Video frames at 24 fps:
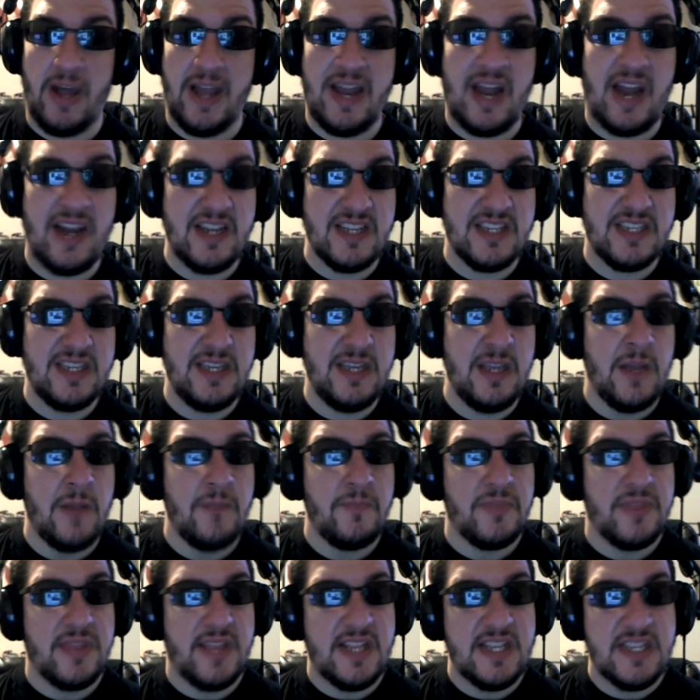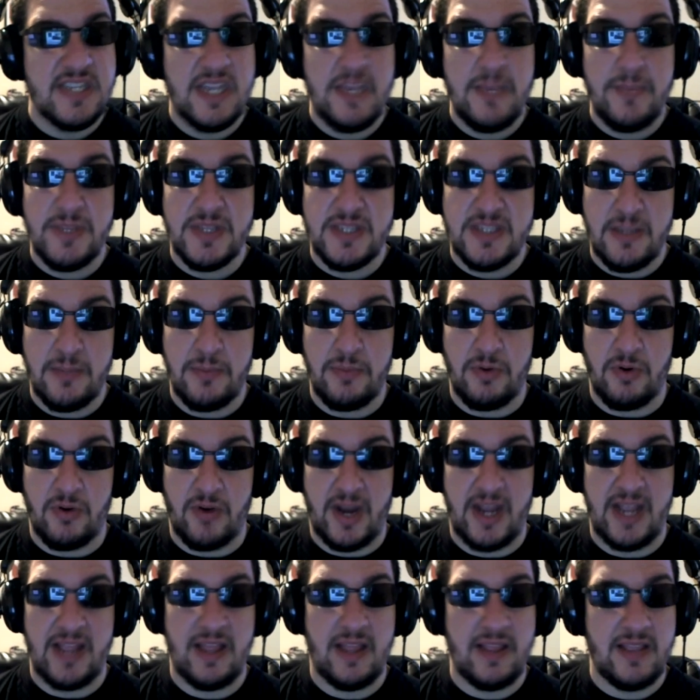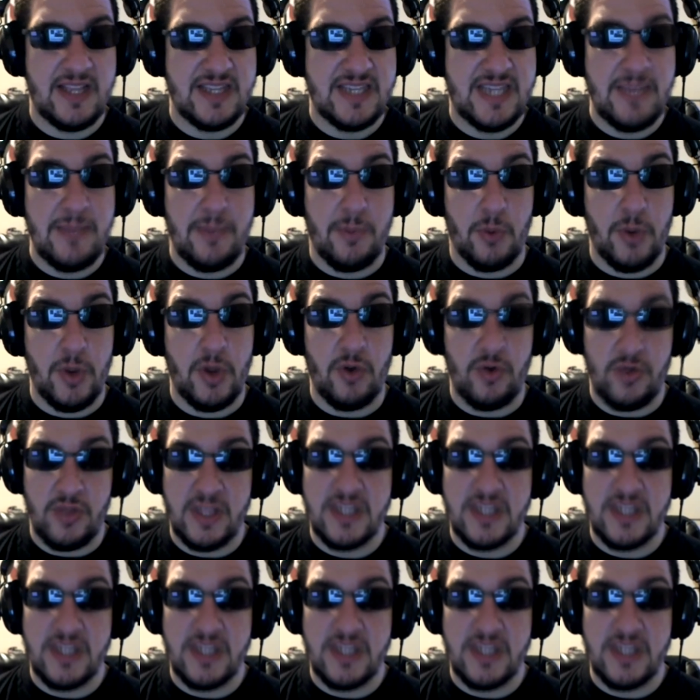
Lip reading: And honestly, let's keep it simple, right? Let's keep it real.